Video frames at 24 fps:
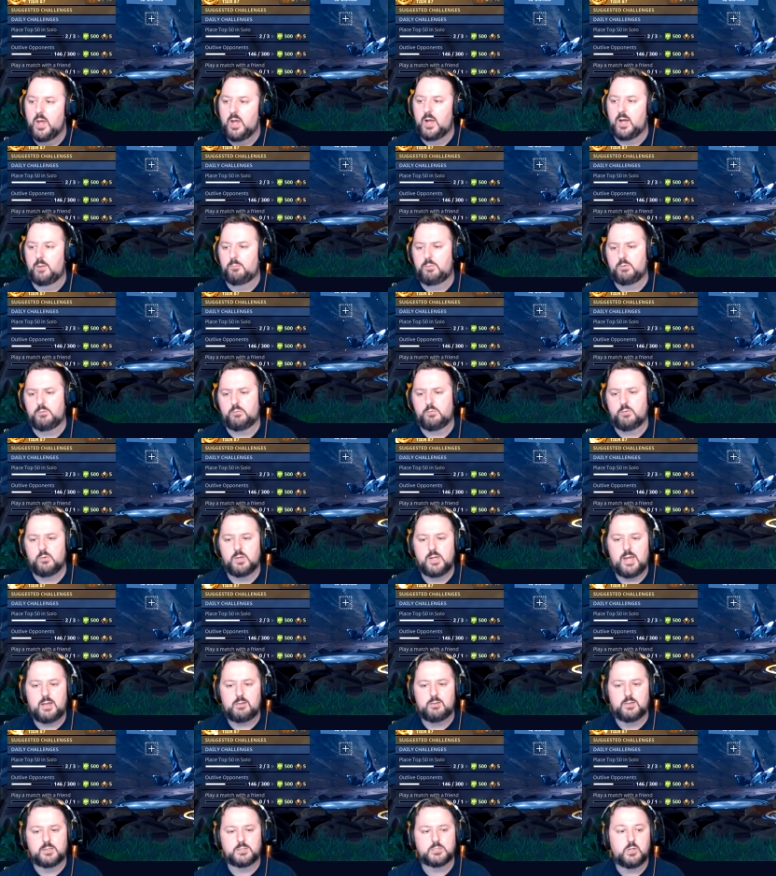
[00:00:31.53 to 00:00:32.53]
Uh, but for
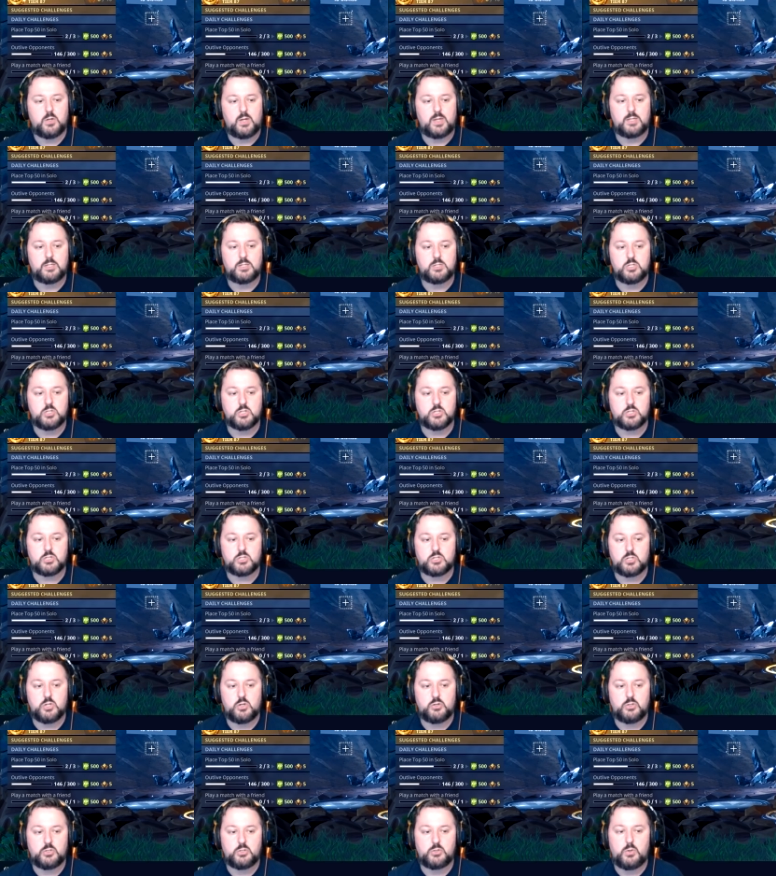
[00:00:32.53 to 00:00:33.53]
now, let's go ahead and just
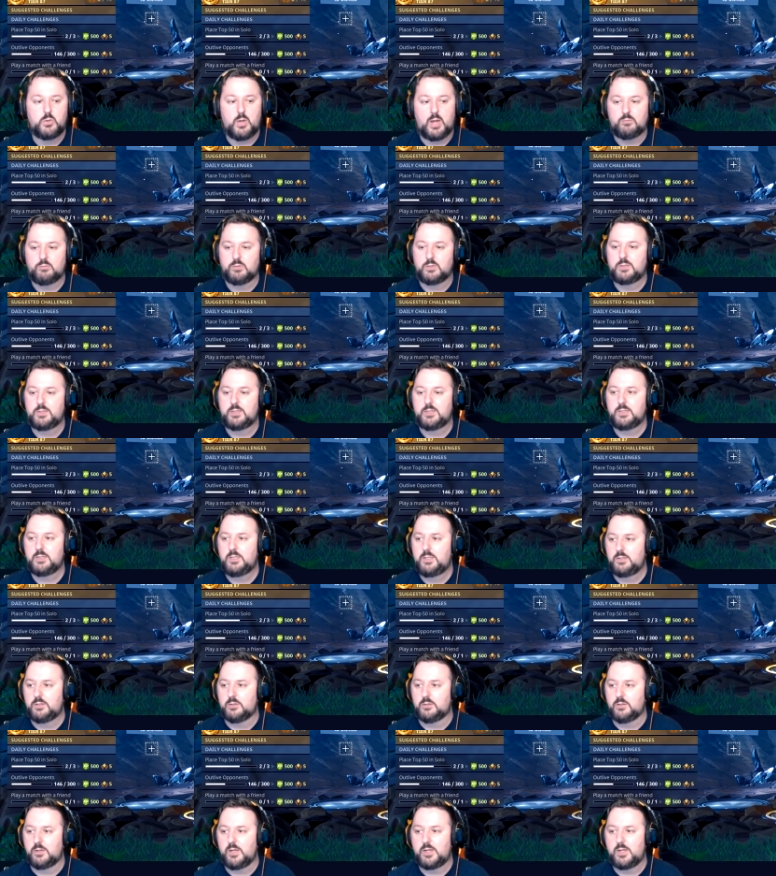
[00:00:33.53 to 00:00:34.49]
show you everything here.